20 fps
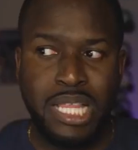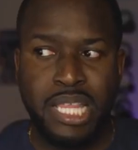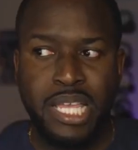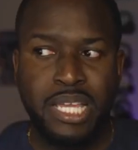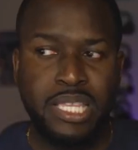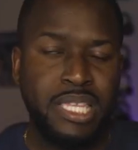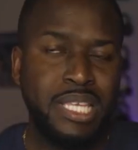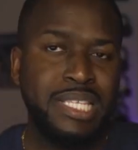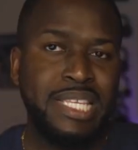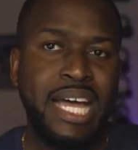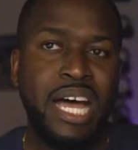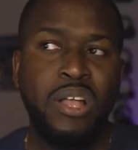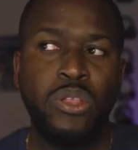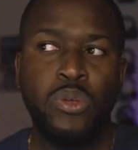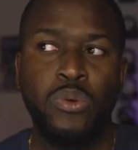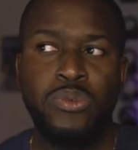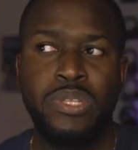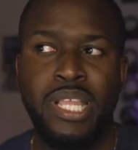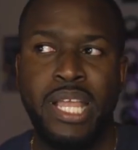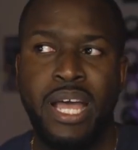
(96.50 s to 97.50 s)
click the
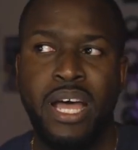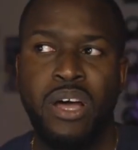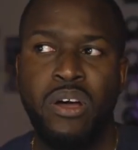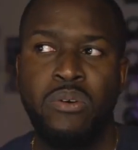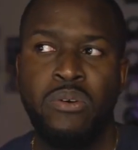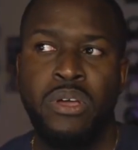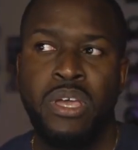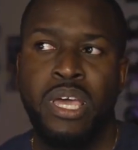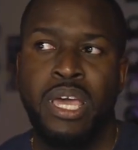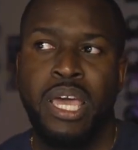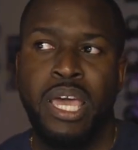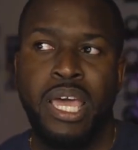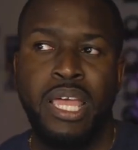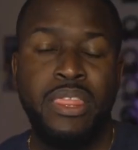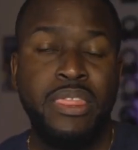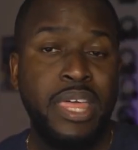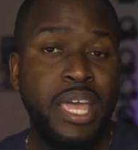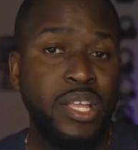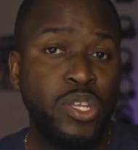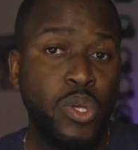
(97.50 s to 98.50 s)
download now,
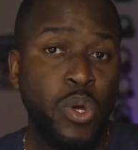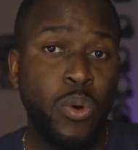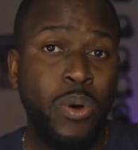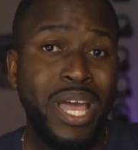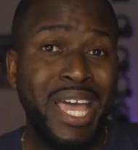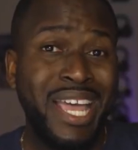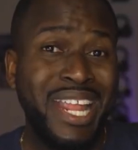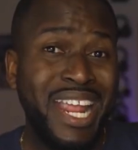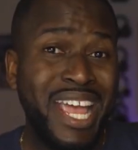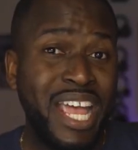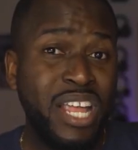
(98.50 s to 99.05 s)
and then go ahead